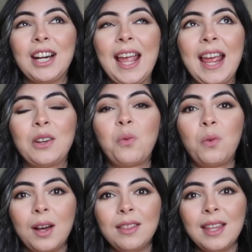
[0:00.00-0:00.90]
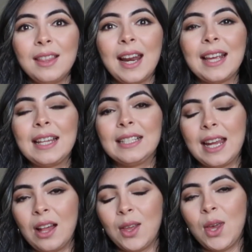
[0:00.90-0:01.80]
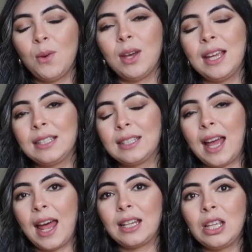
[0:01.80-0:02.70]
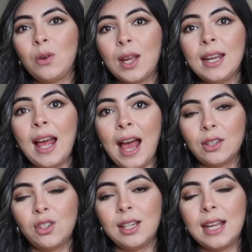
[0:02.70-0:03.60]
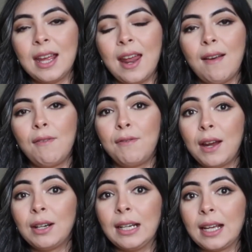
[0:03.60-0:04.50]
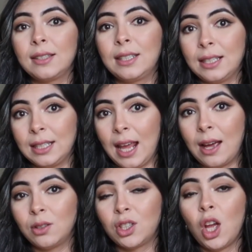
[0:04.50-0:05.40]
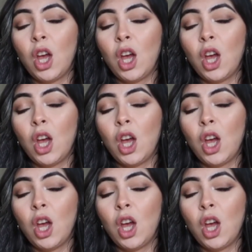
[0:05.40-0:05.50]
and one thing that I can tell you is that you can actually get very nice discounts